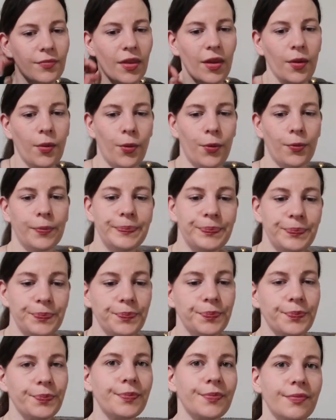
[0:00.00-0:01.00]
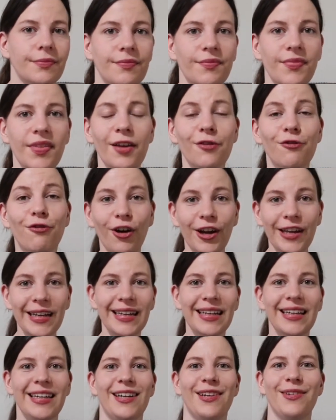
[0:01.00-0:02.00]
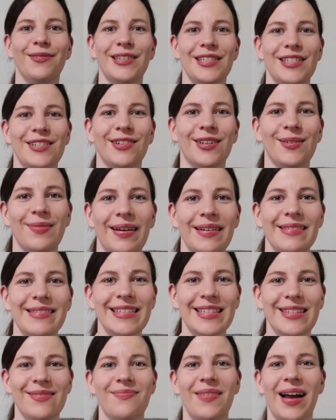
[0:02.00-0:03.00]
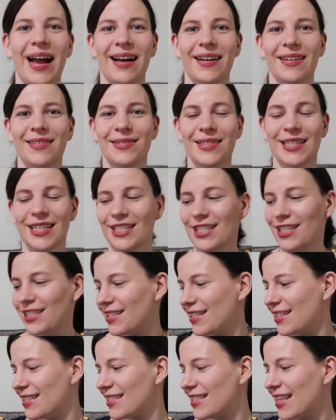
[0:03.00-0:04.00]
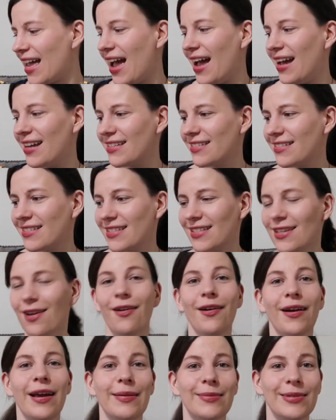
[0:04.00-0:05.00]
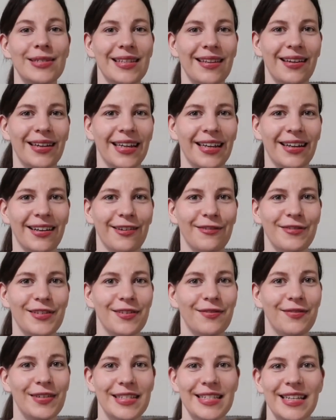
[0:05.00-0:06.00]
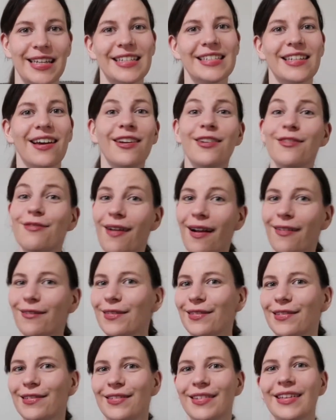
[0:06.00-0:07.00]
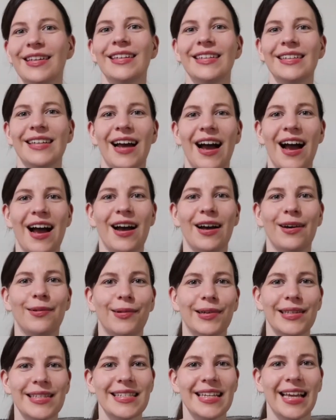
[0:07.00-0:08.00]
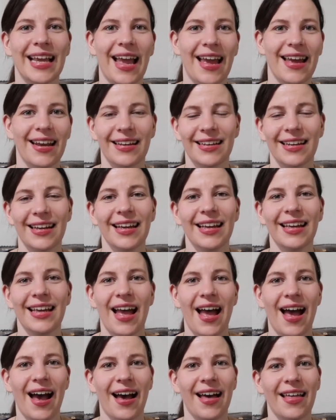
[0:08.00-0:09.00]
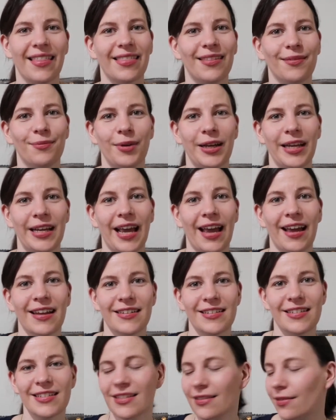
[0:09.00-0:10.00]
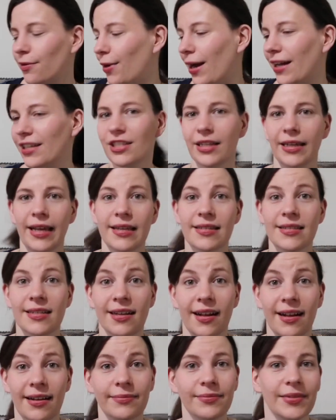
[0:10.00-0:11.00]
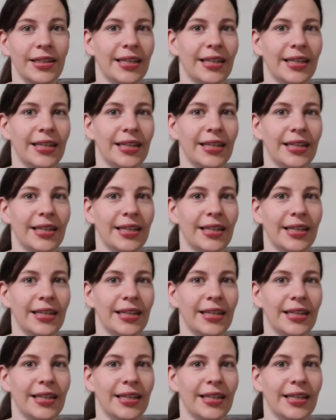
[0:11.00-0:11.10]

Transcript: Cool. Finally, I want to talk about some acquisitions, and I was lucky enough to visit Unravel once again at the weekend, well actually yesterday,